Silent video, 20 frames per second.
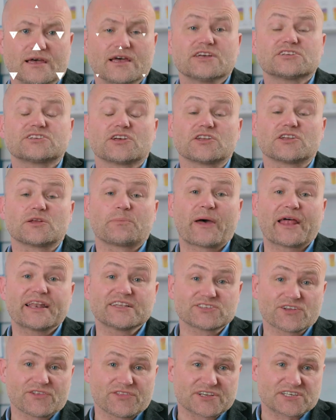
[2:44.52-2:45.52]
So it
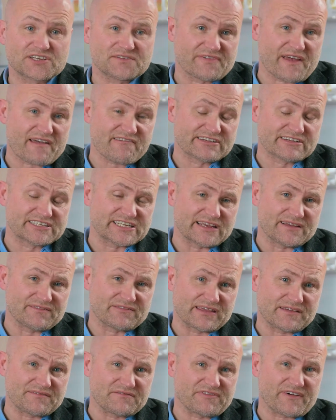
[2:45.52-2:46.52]
depends on the severity of
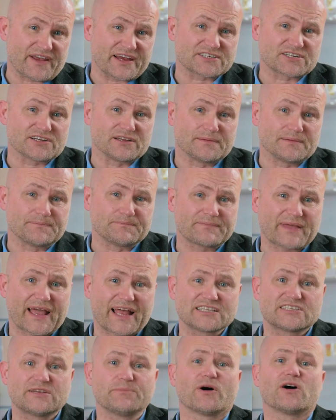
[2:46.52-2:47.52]
the infection.
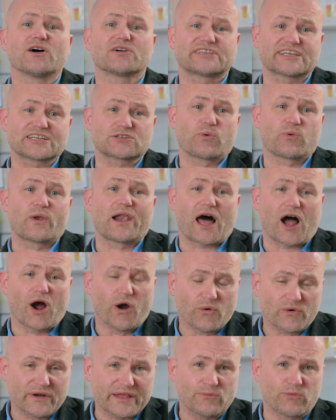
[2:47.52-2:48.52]
Antibiotics will
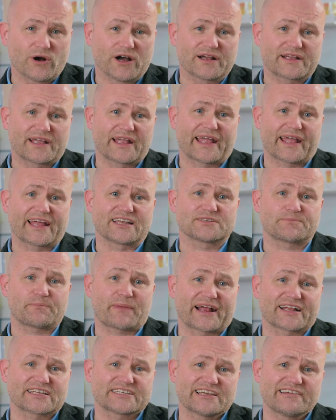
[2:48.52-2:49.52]
only work against
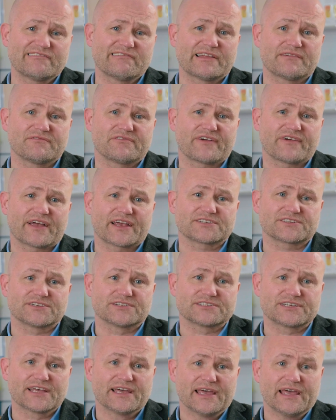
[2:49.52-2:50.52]
bacterial
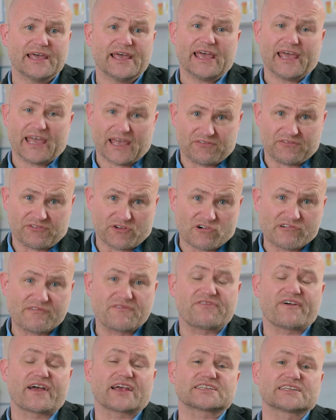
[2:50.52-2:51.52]
infections. If your
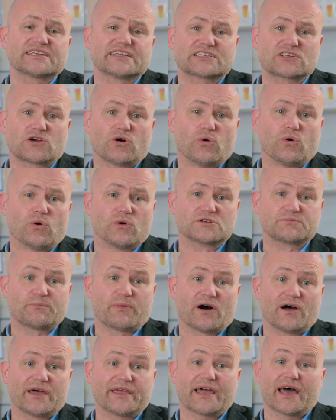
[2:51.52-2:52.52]
infection is caused
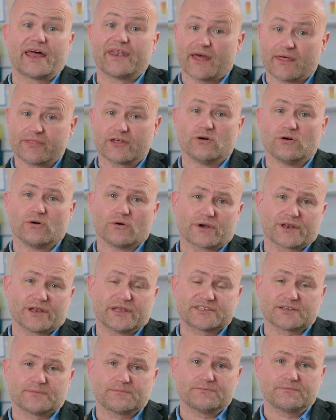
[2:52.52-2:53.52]
by another
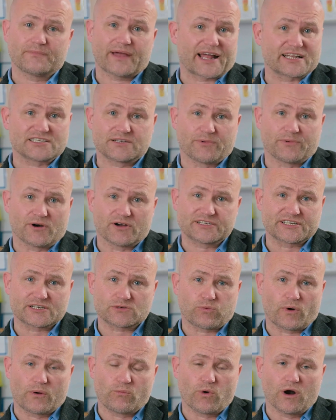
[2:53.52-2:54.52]
organism, antibiotics
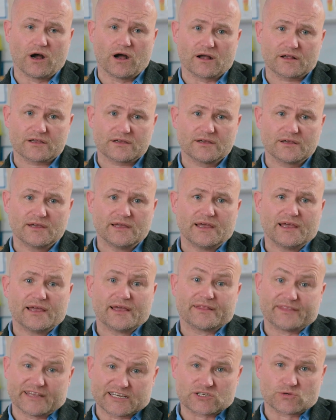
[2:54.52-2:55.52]
won't work.
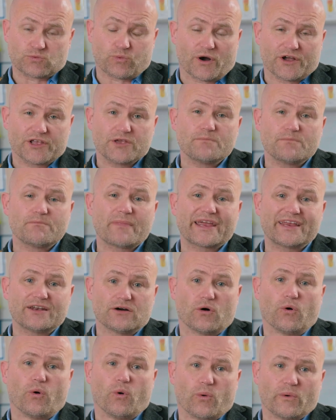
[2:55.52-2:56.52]
This is why you may
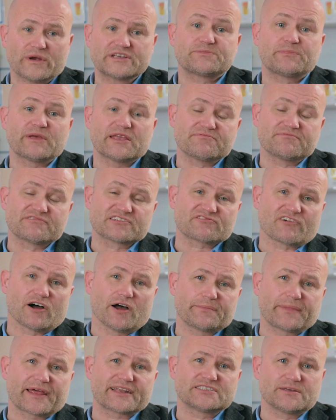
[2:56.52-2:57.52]
not always be
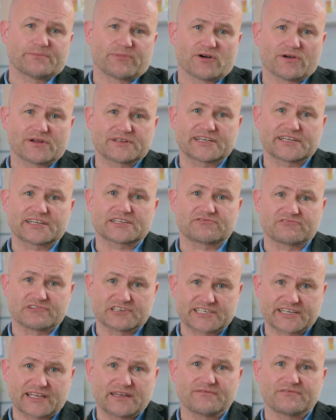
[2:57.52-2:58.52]
prescribed antibiotics for a
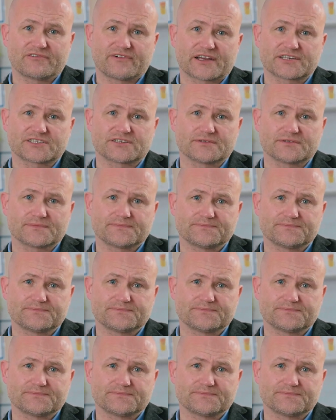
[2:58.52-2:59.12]
skin infection.